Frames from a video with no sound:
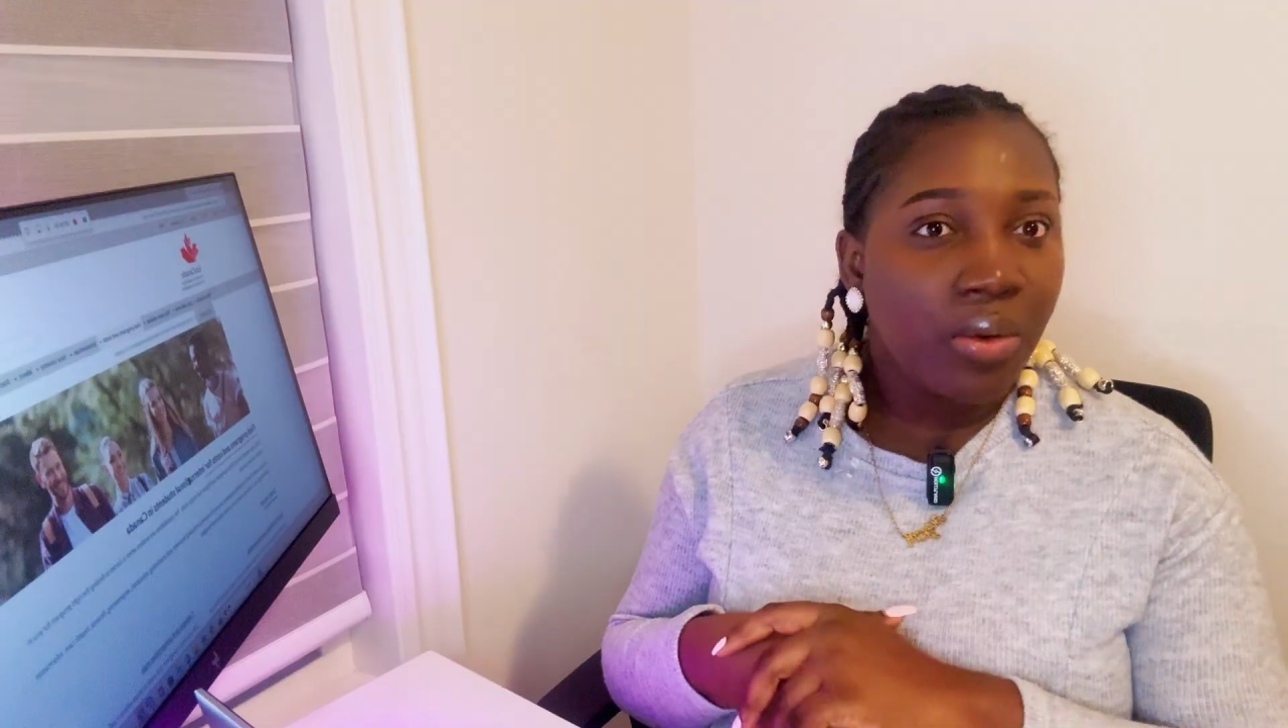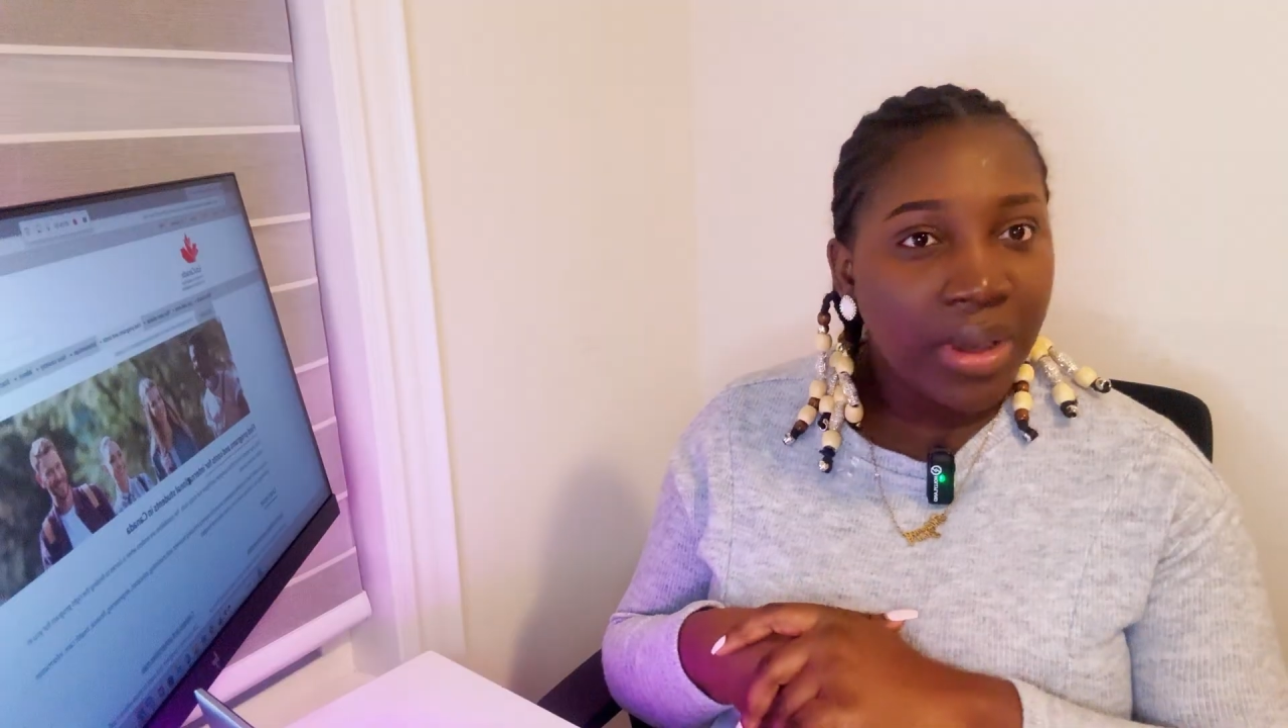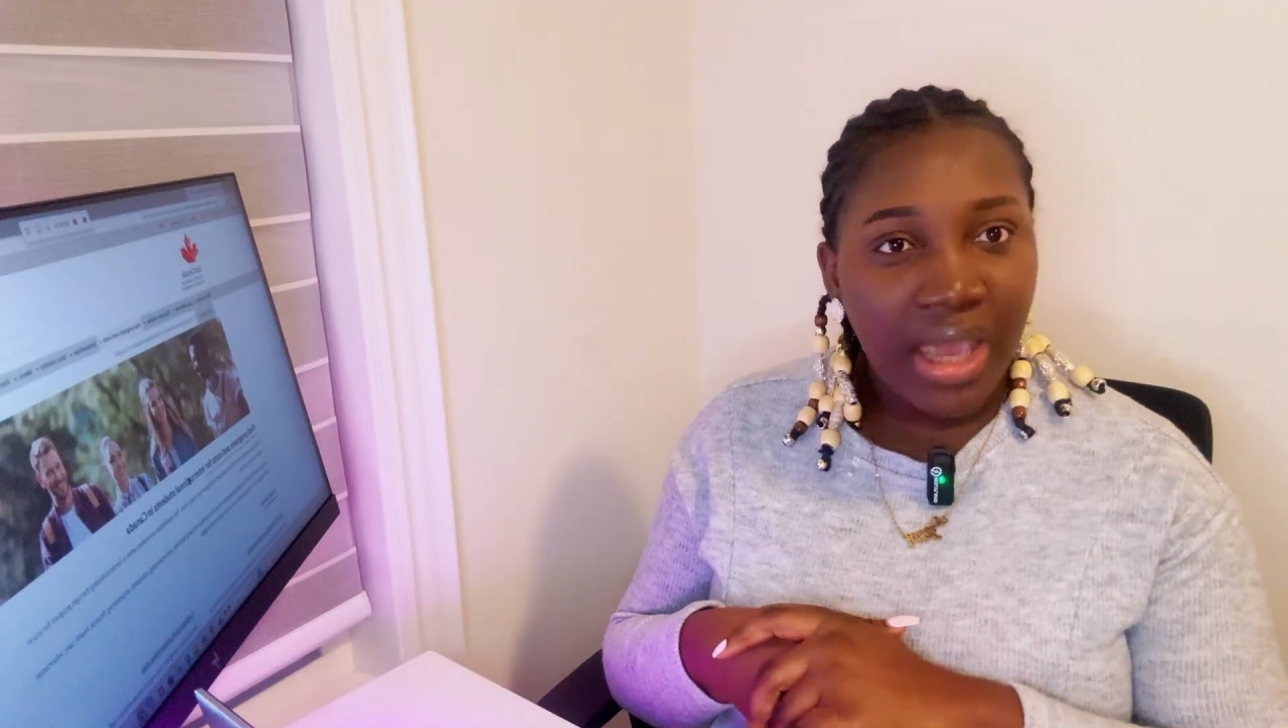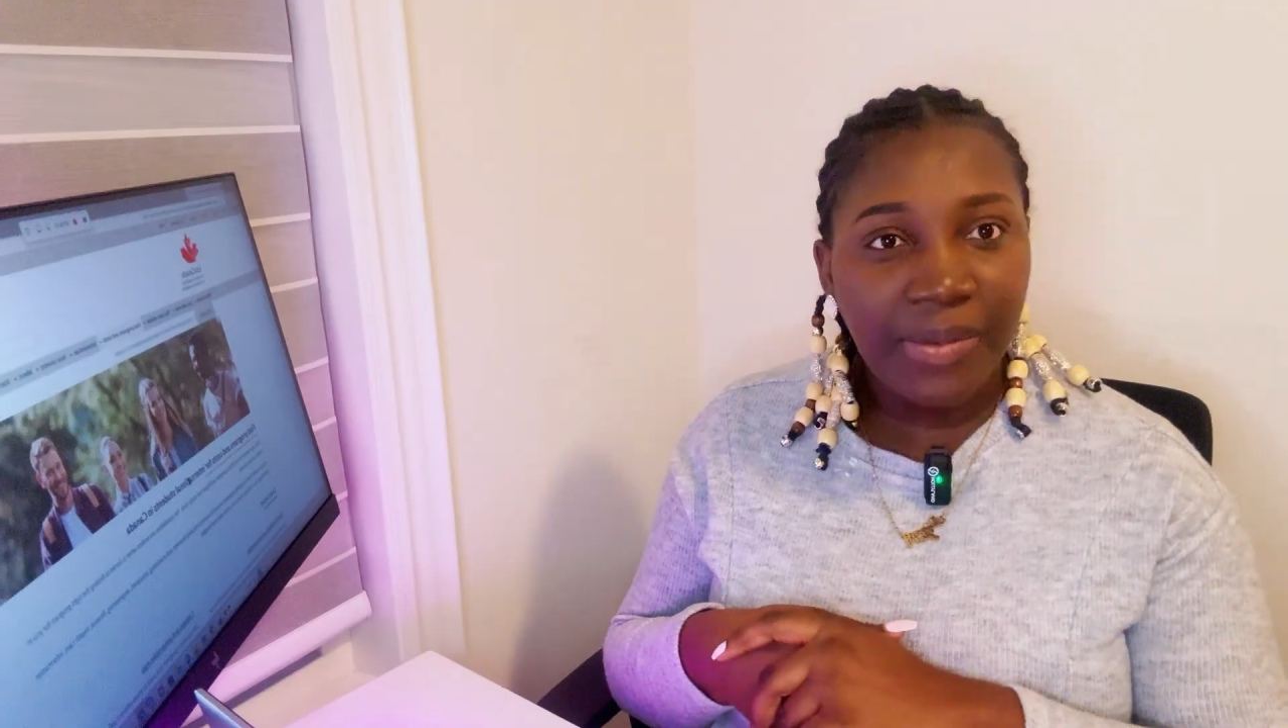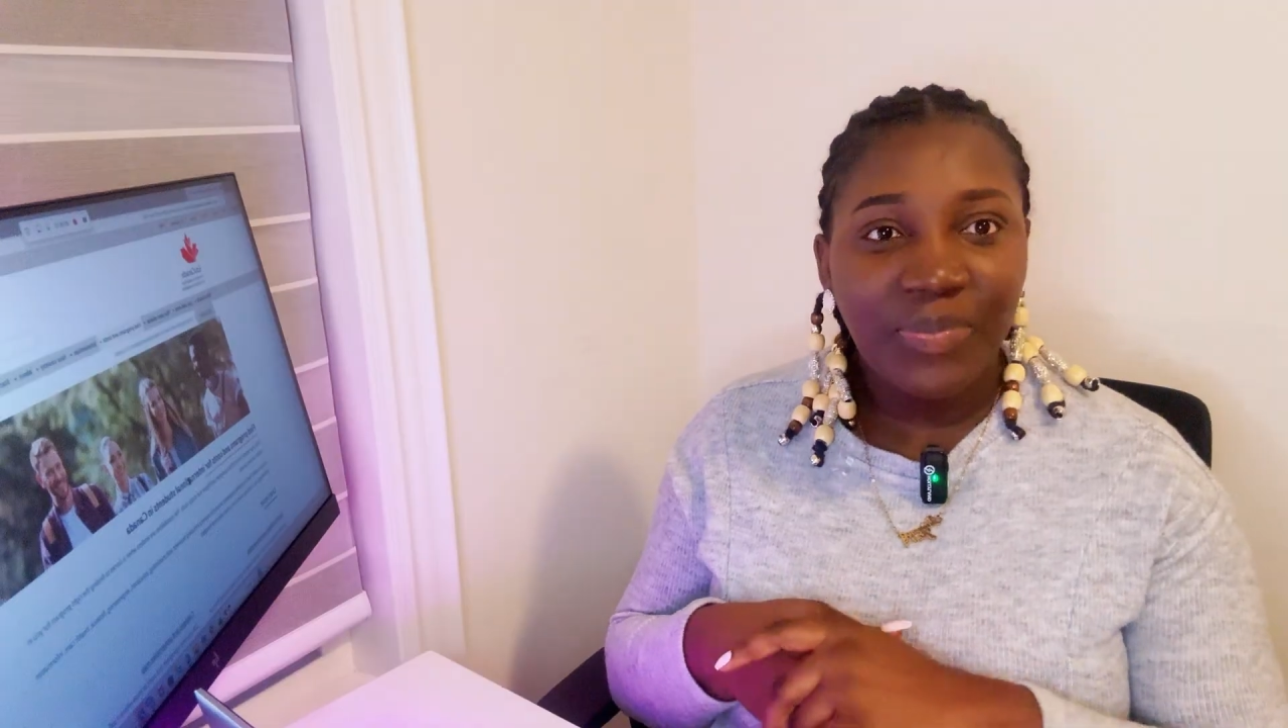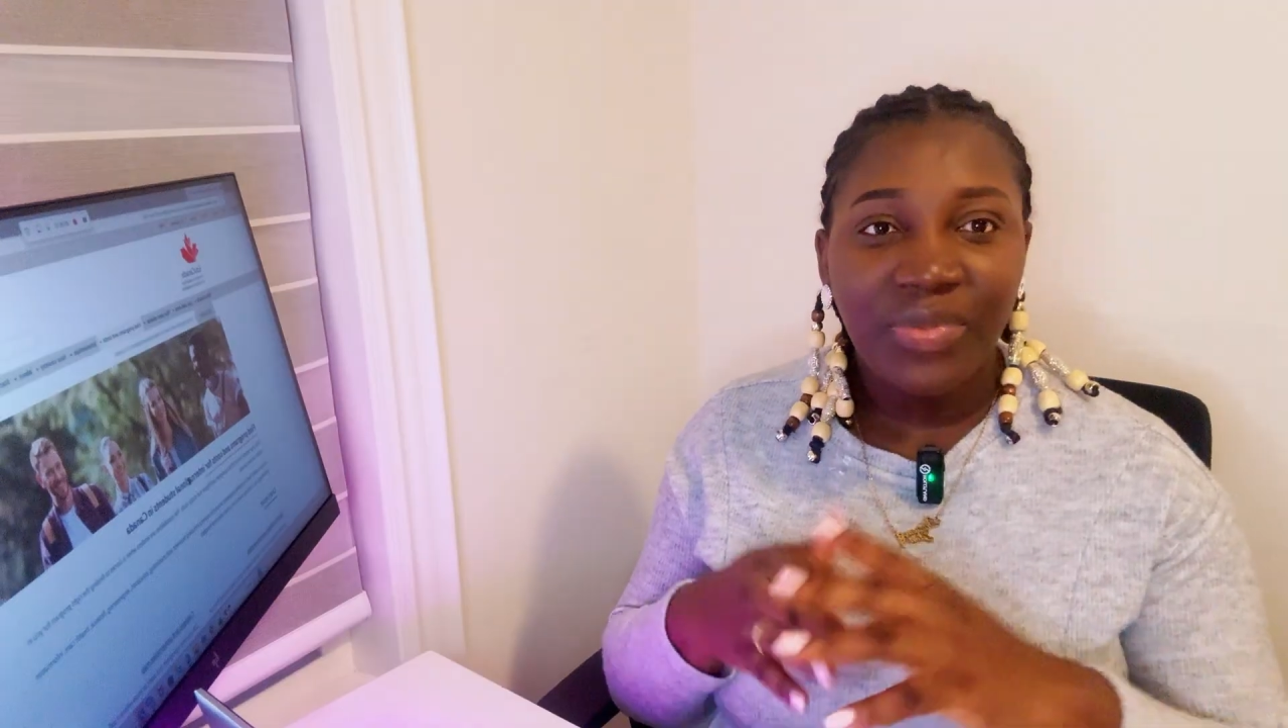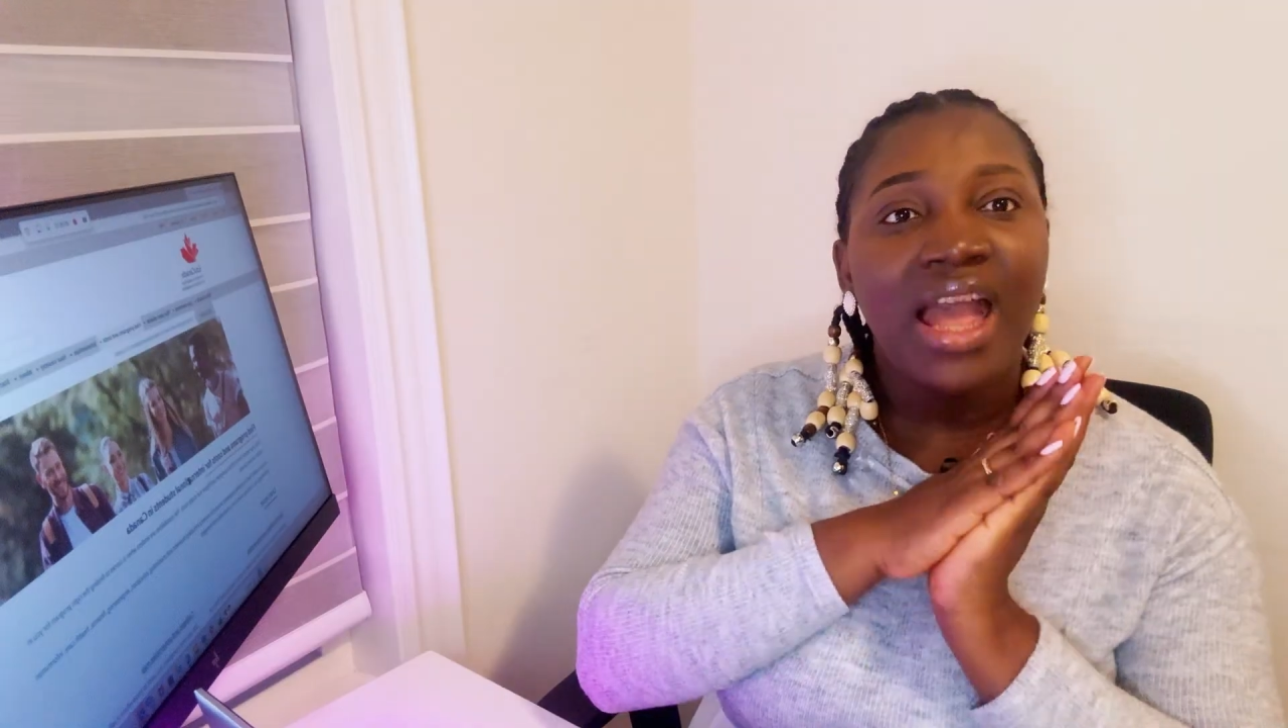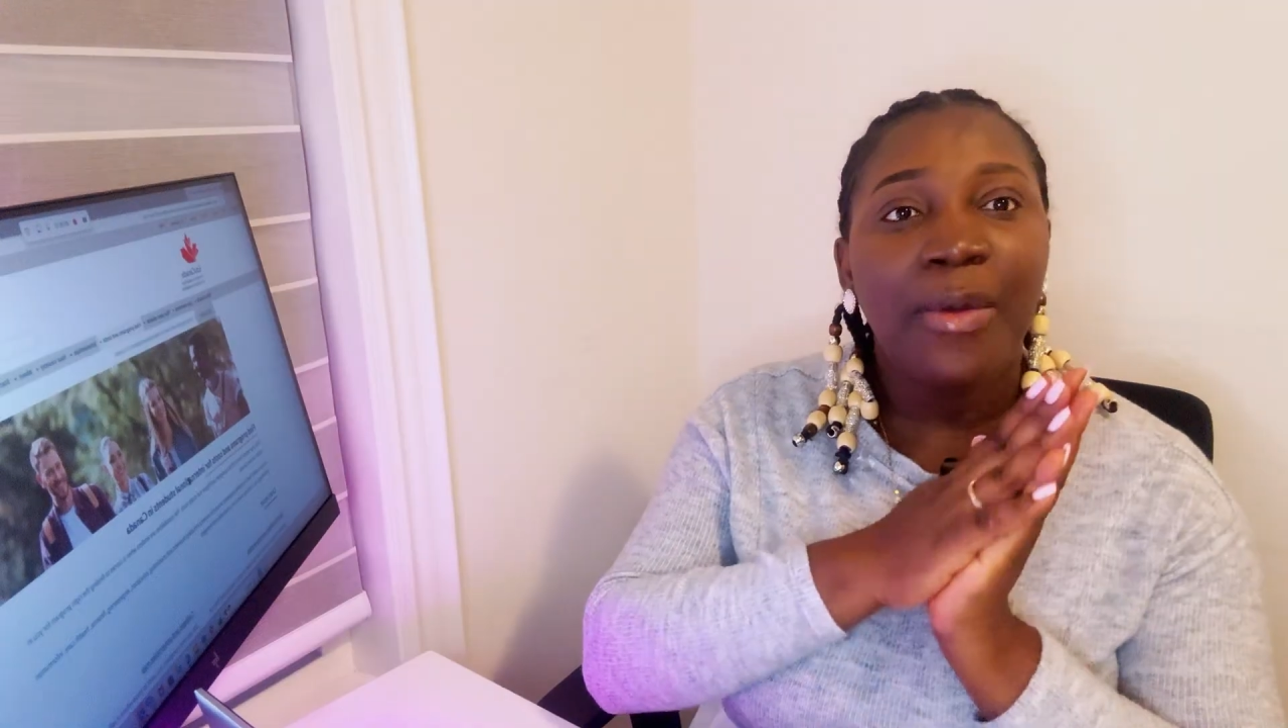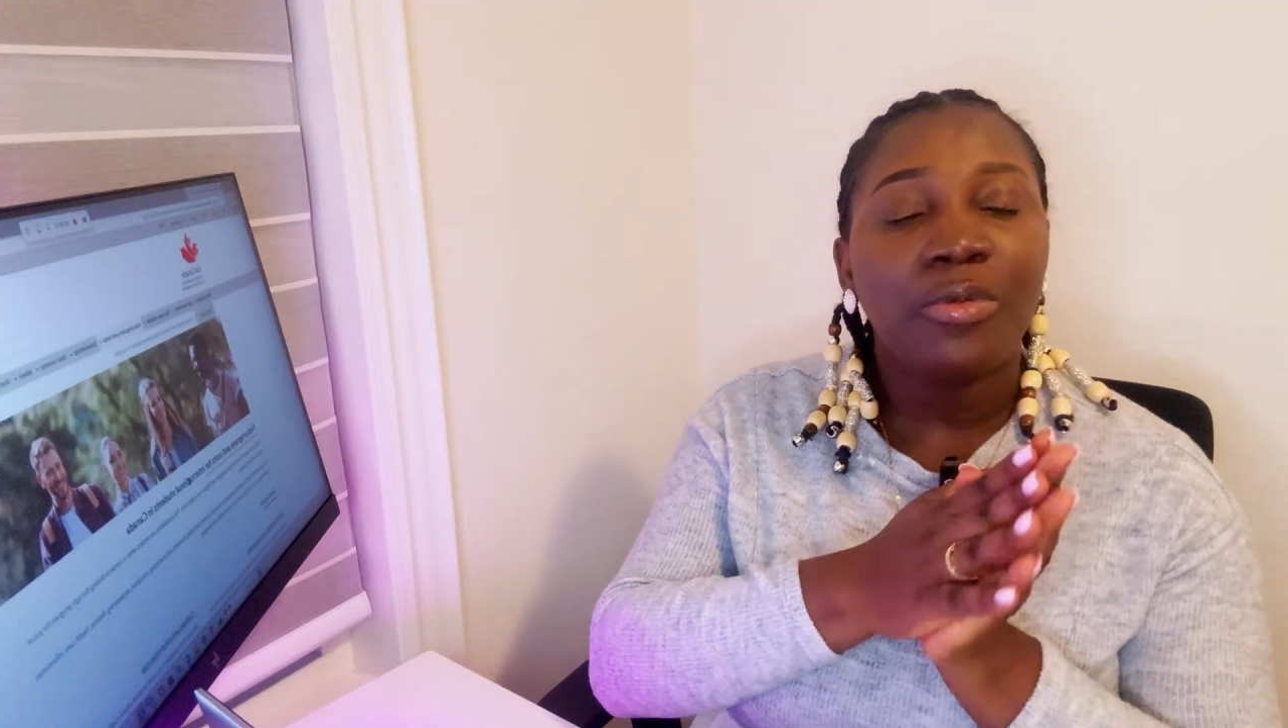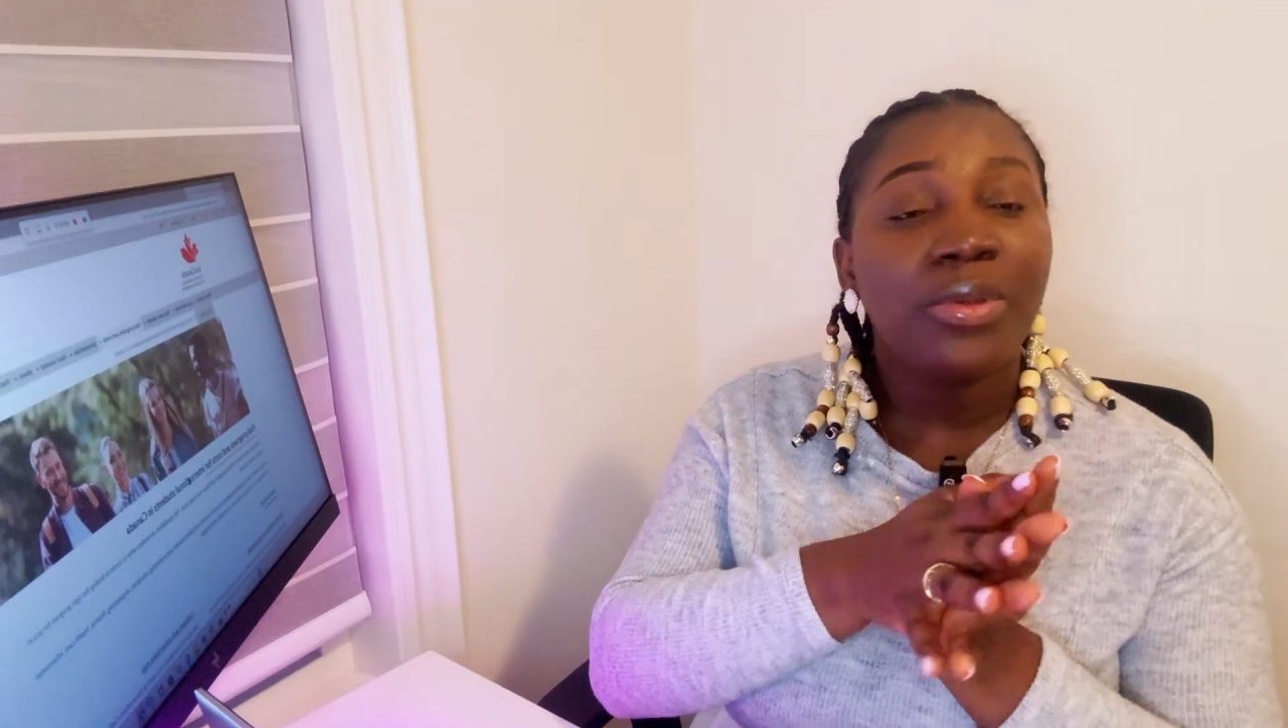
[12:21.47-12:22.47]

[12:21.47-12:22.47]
Okay, I will